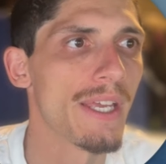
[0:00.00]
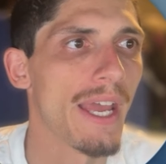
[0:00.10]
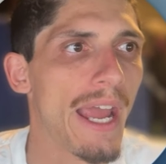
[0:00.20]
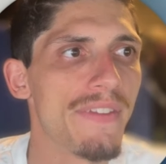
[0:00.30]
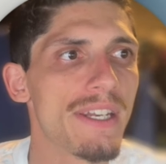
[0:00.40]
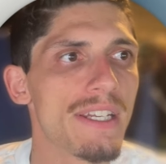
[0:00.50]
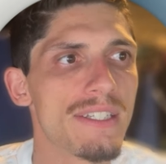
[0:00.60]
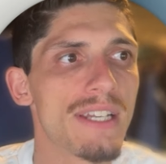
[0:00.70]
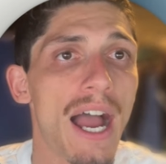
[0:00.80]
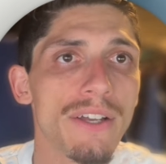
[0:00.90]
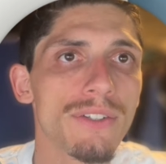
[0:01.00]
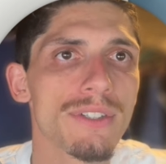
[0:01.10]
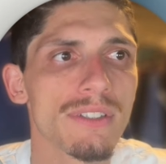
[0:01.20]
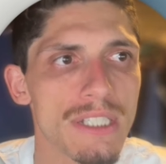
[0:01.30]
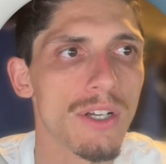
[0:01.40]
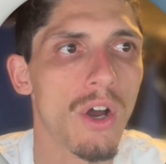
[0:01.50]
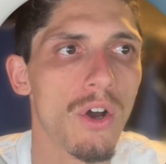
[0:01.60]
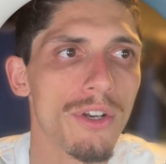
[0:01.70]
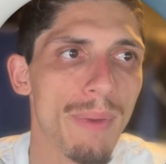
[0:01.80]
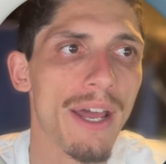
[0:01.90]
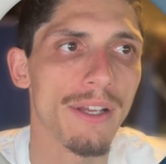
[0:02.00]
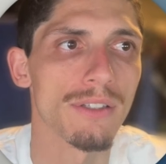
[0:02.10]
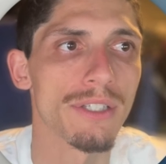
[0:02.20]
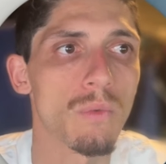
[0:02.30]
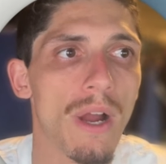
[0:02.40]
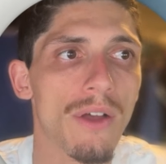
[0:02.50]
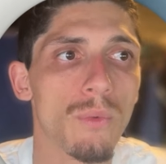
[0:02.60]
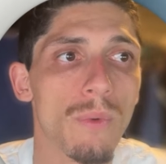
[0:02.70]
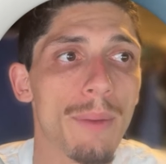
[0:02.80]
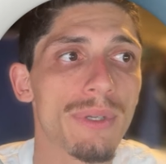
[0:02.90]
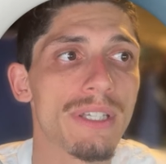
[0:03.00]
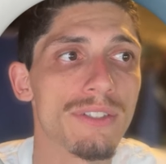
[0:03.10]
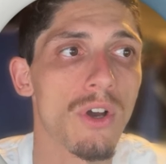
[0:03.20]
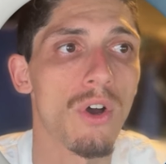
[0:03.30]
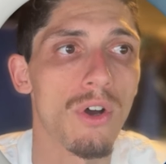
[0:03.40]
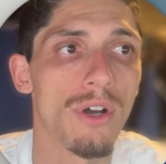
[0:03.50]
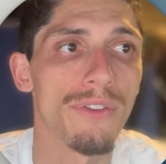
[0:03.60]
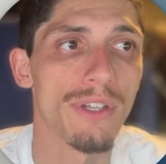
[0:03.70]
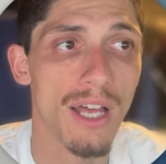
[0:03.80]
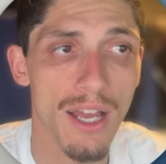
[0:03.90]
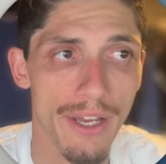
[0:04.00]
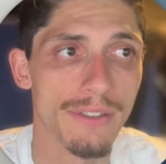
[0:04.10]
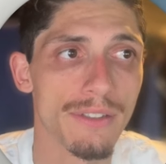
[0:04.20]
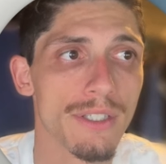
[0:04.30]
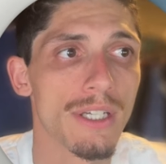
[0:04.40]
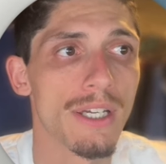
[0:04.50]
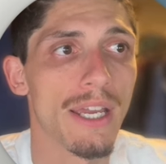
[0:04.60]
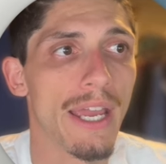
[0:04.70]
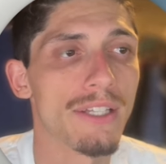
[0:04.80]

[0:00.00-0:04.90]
and then it dials the lead automatically while the rep is on the line. And